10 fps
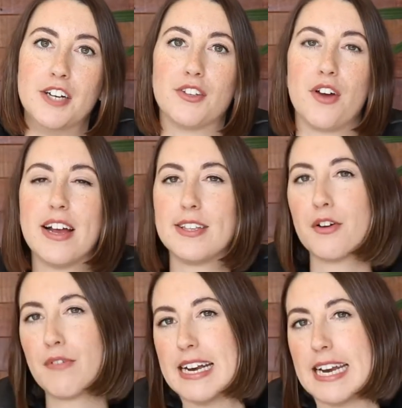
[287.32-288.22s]
So that's
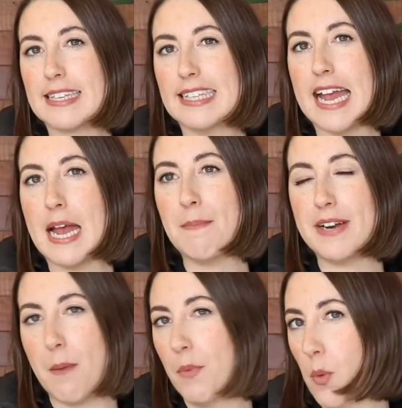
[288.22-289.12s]
your written
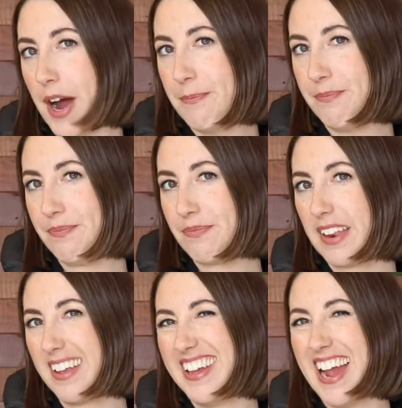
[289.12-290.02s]
exam number 1.
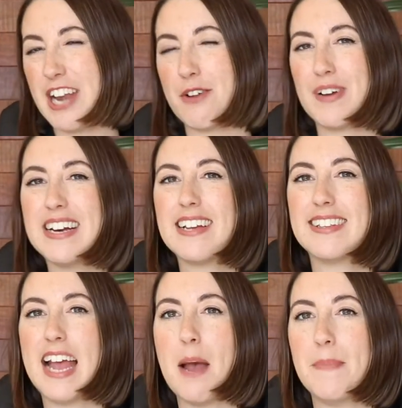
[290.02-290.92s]
And your written
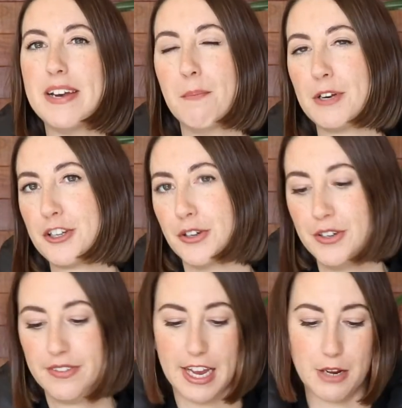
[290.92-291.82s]
exam number
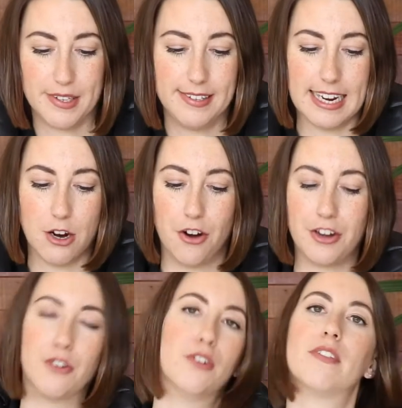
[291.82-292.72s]
2 that you'll see
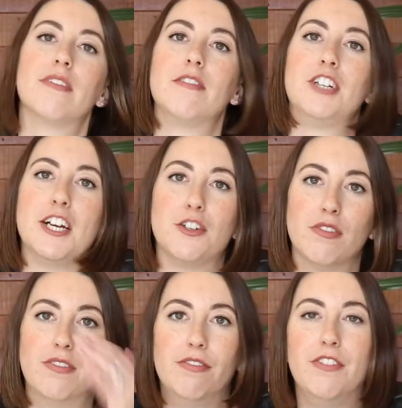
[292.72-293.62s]
on your
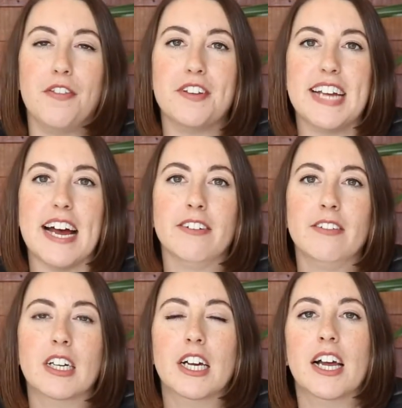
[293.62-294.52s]
schedule further
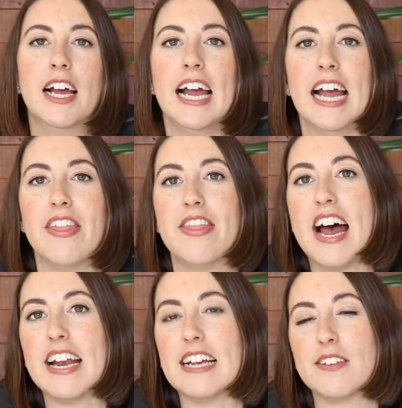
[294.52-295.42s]
down,
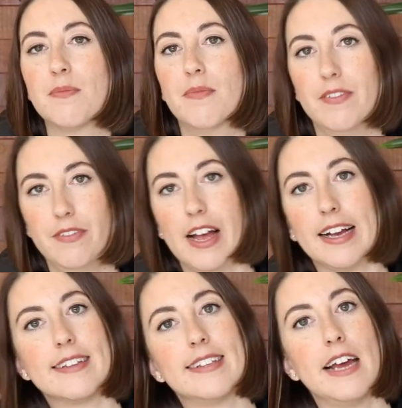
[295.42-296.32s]
that is
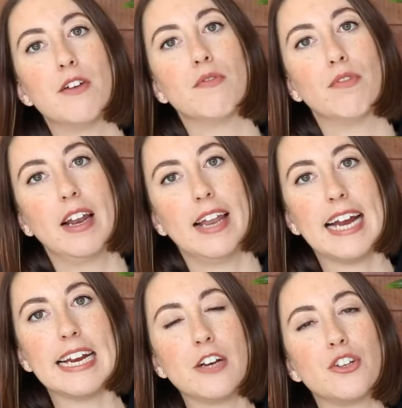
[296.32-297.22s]
like I said,
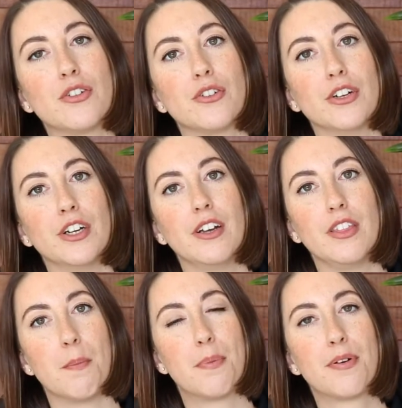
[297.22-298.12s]
relating
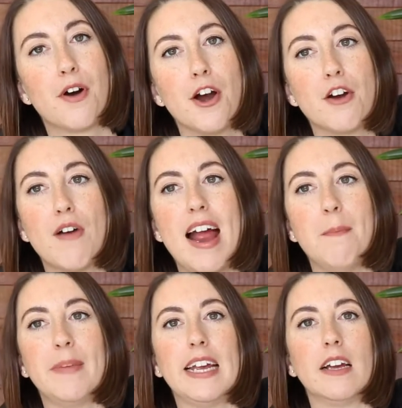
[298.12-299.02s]
to the
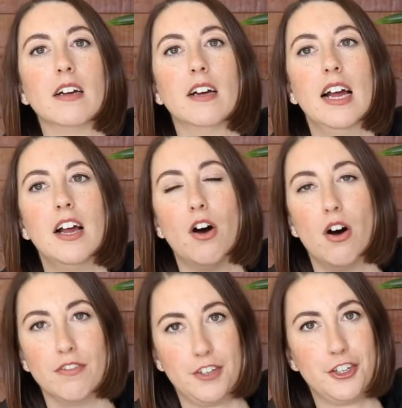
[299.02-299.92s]
programming,
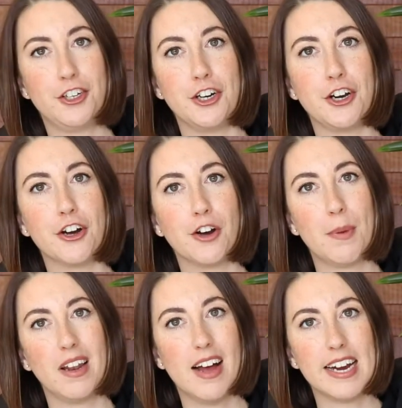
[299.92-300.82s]
of studio
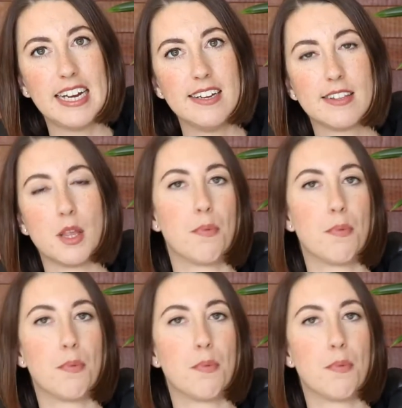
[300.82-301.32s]
Pilates, the